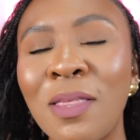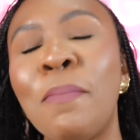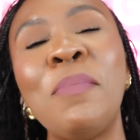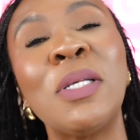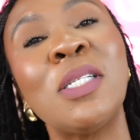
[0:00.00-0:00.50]
the
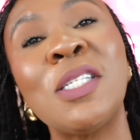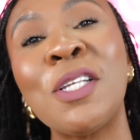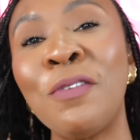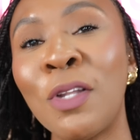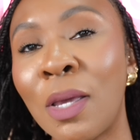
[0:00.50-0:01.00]
business
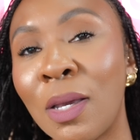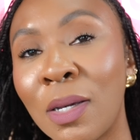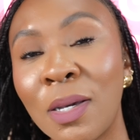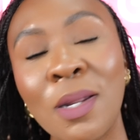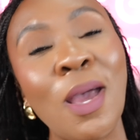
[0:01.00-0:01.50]
of looking
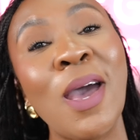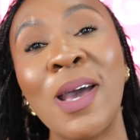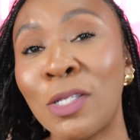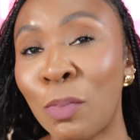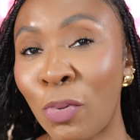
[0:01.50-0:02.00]
good
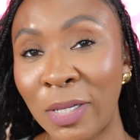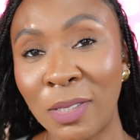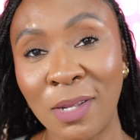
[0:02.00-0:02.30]
has a price